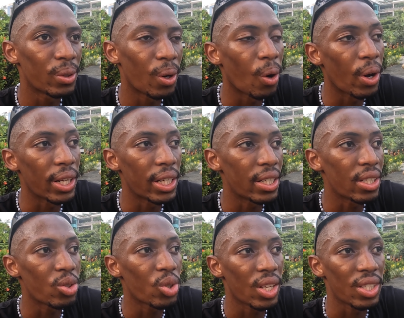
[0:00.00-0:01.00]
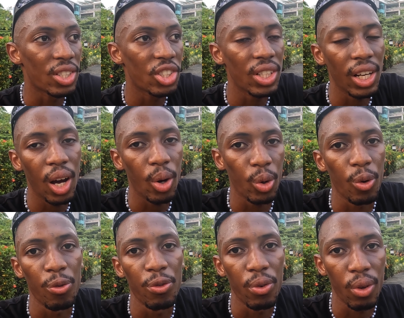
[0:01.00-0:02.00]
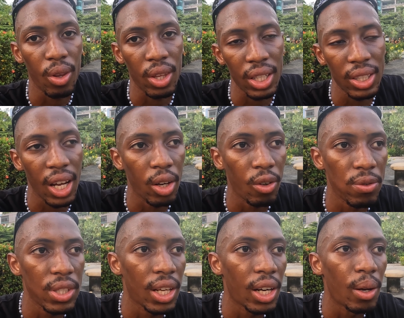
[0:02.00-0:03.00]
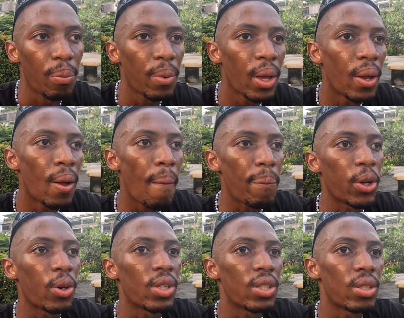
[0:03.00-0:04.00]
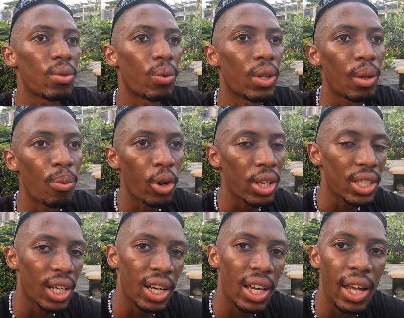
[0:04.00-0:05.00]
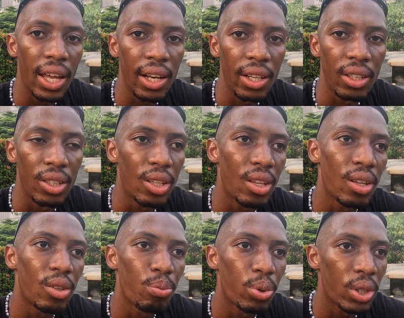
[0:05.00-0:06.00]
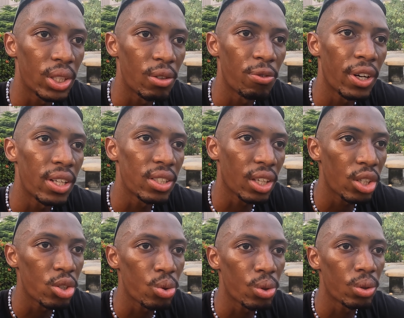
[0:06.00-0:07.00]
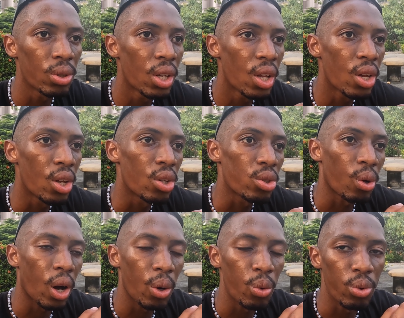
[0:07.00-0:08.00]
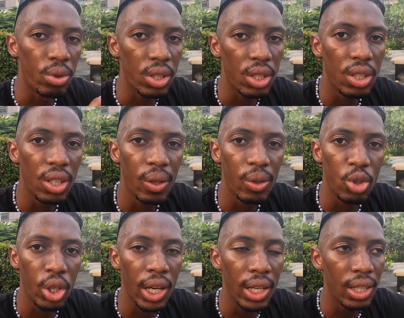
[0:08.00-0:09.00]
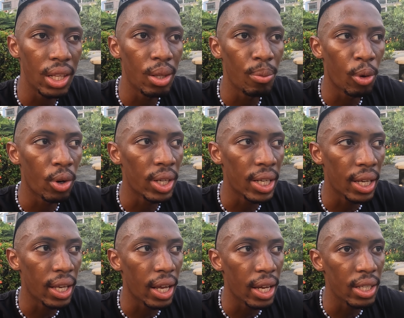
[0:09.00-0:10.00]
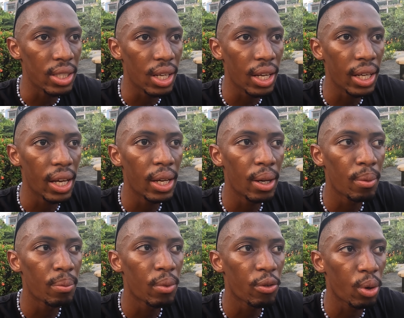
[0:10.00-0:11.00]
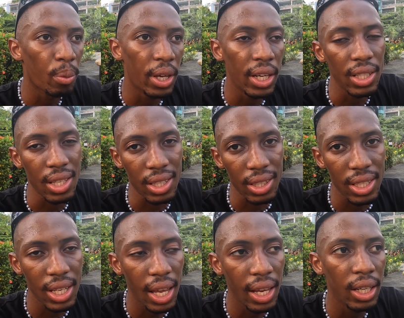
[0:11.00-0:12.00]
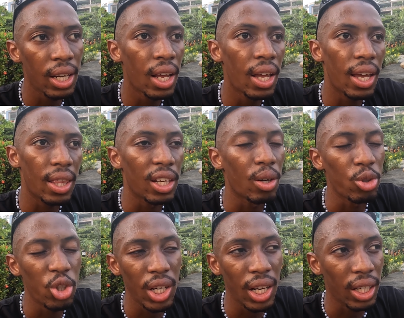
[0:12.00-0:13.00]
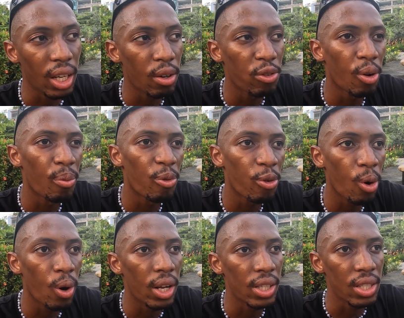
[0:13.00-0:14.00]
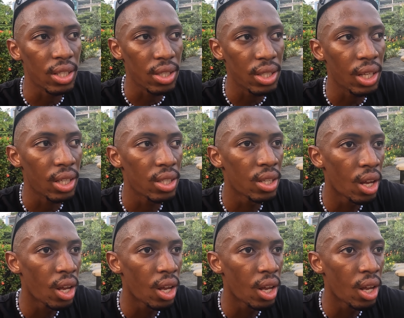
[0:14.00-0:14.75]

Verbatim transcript: or at least transitioning out of that kind of setup because with the Muay Thai I had a predefined schedule so I would train in the morning at 8 a.m. from 8 until 10 and then I'd train again from 4 until 6